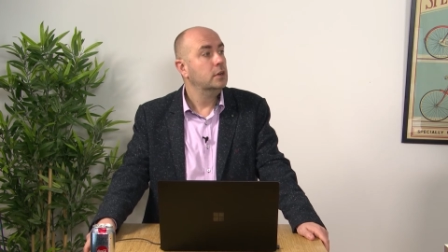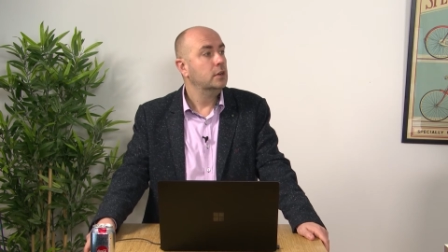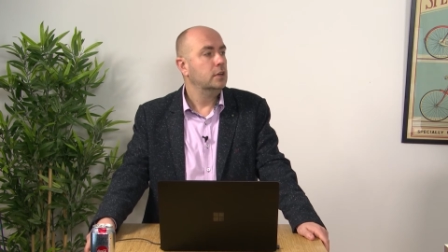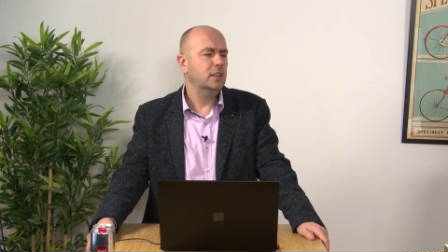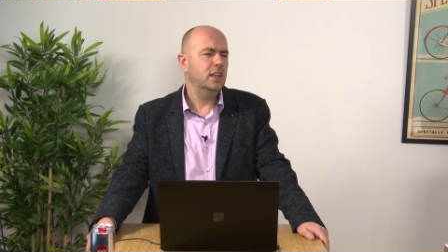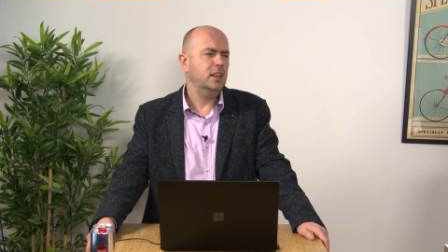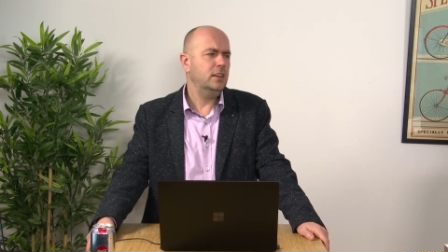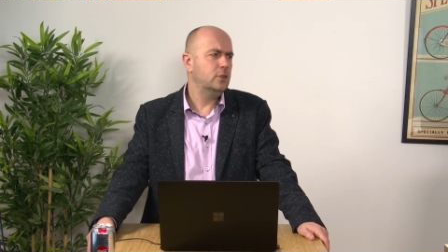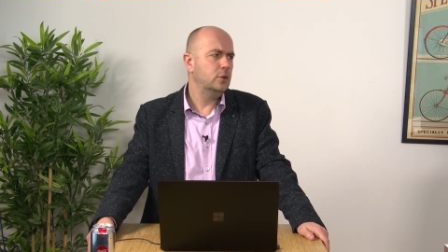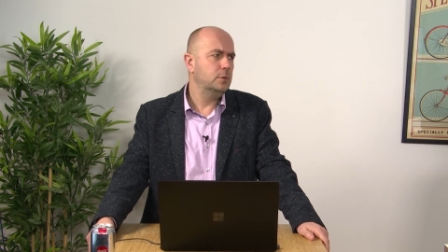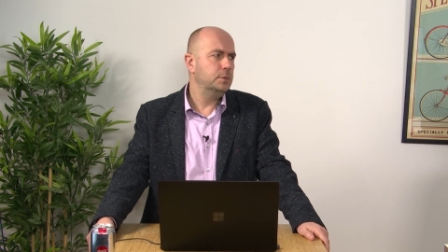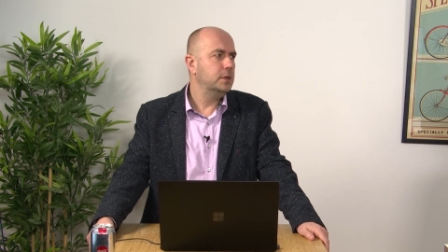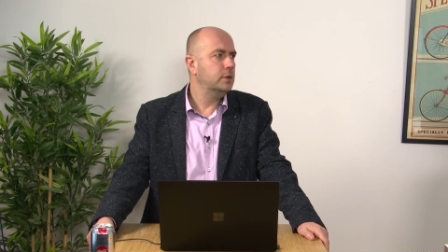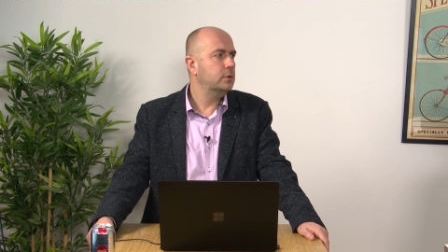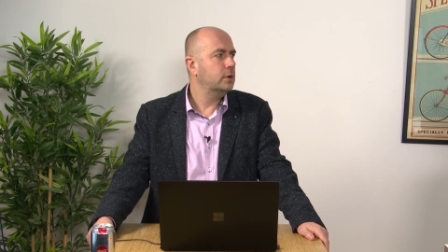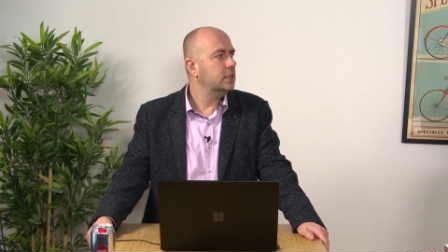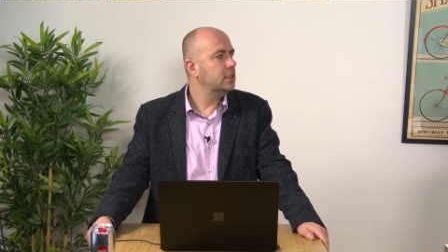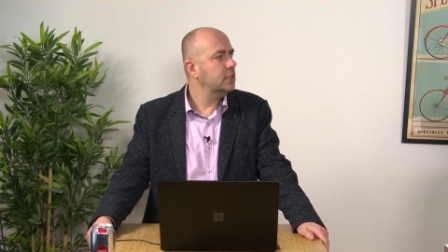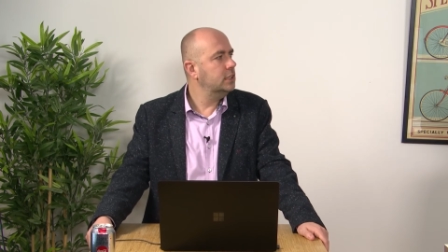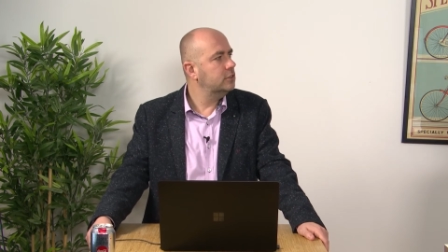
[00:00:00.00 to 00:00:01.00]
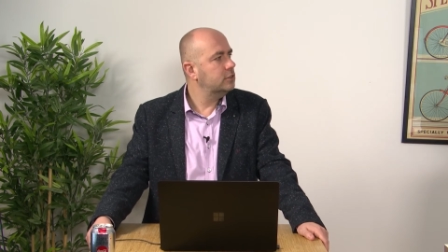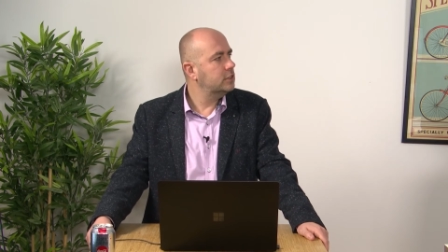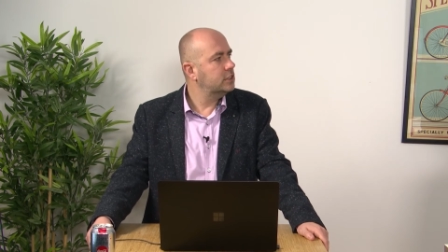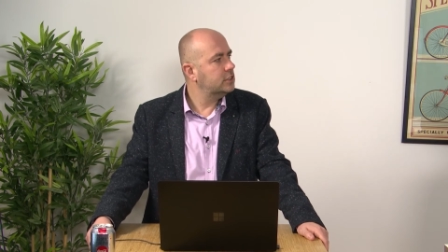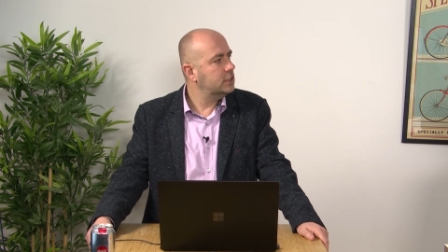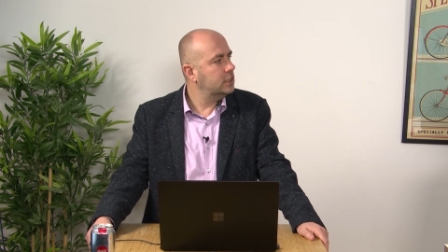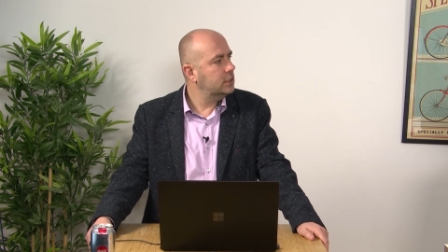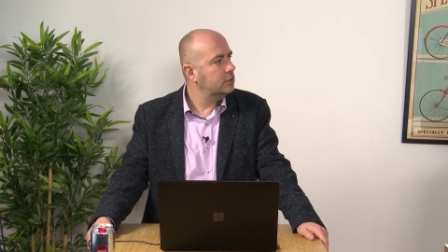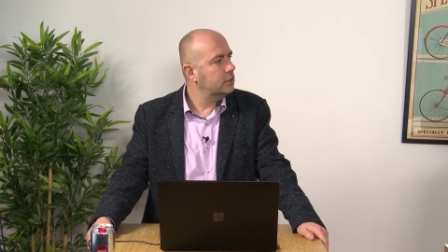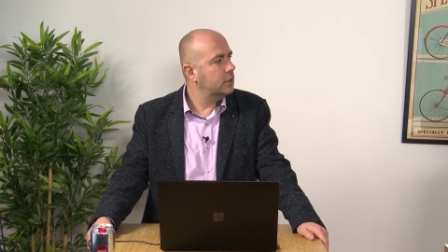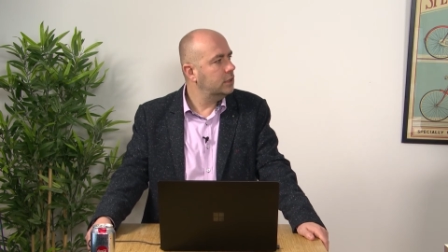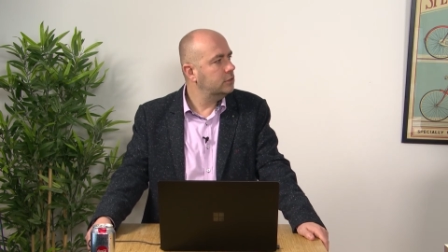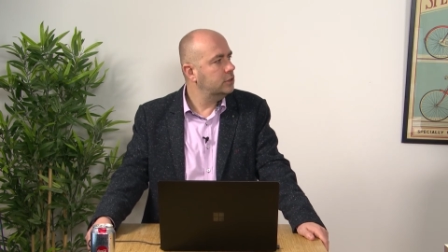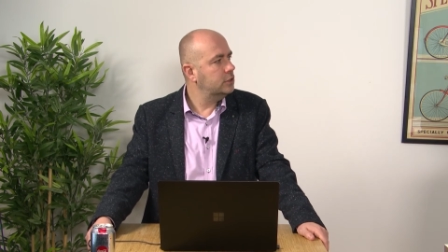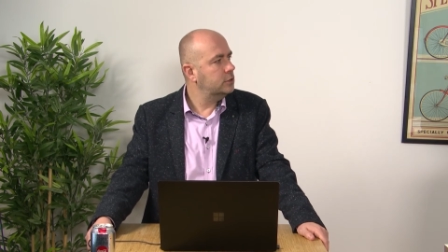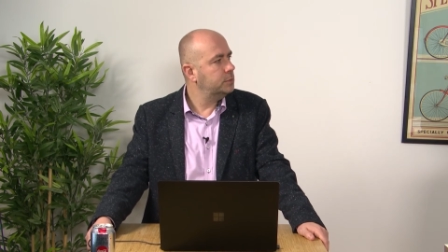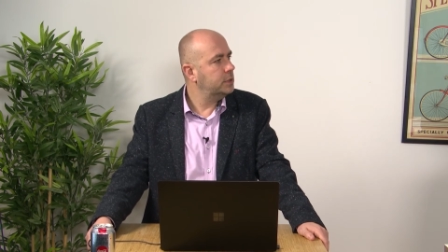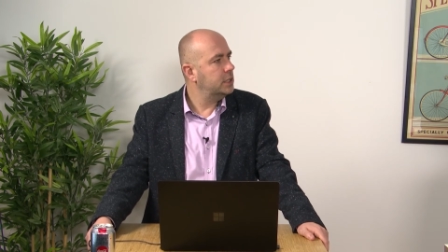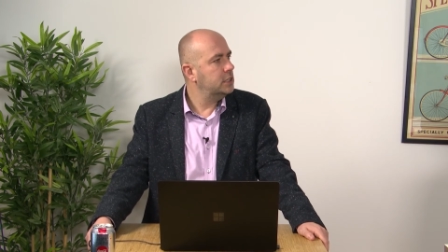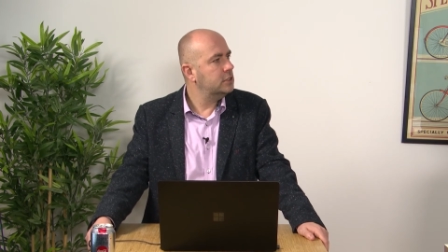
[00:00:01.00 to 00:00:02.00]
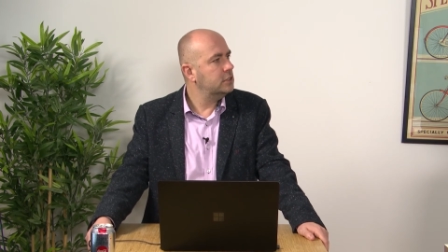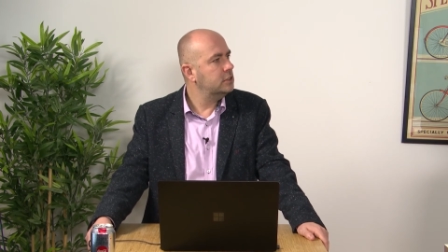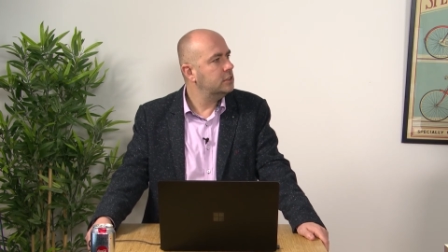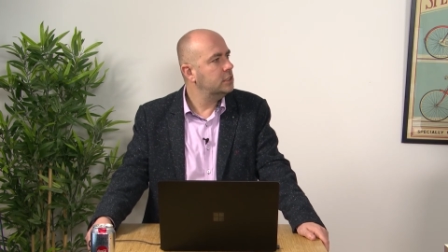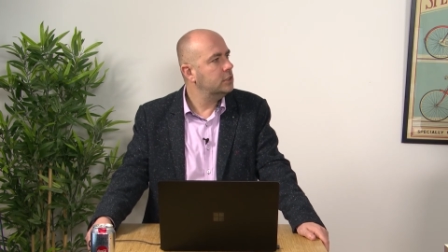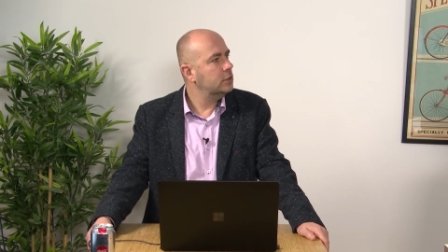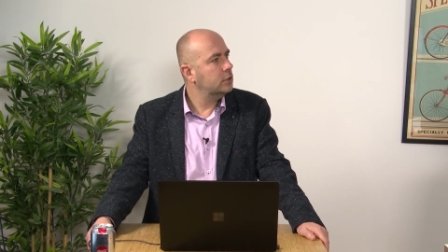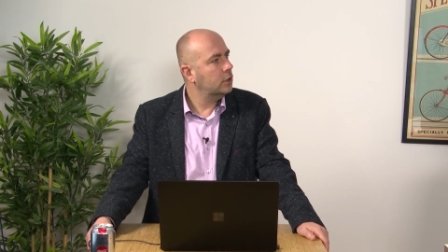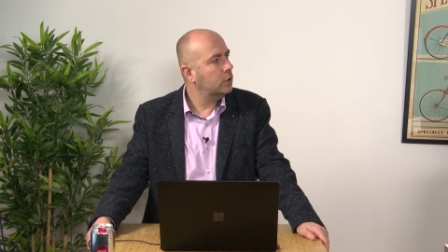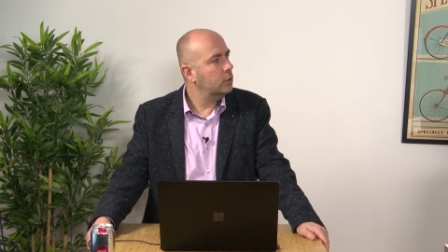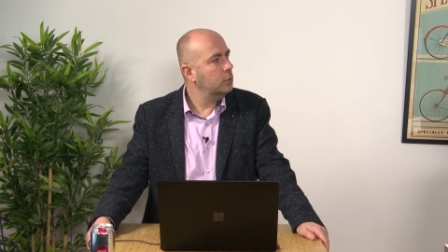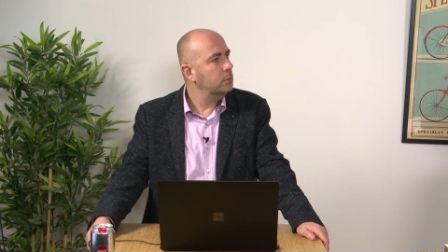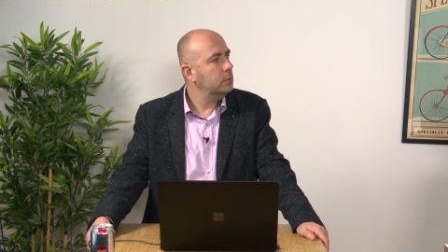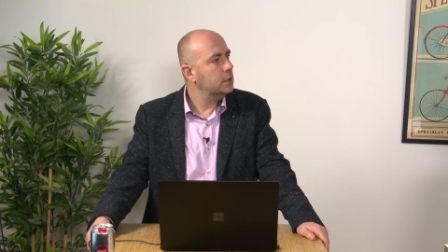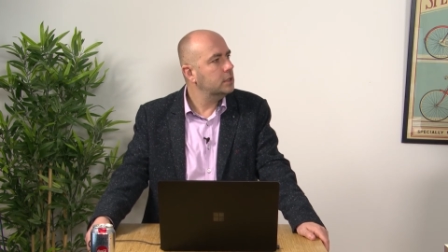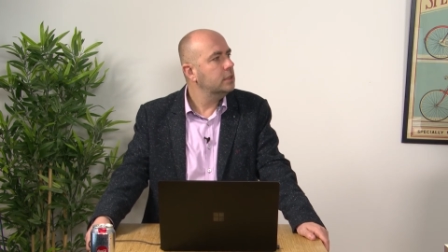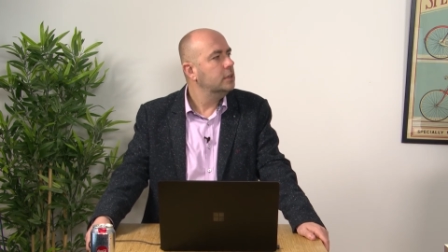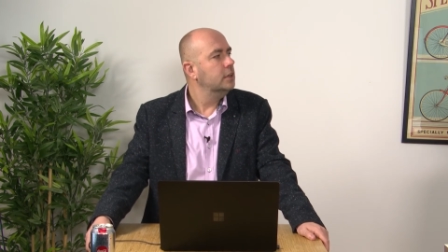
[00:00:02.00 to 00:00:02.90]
that could be quite interesting to have these patients in your home. But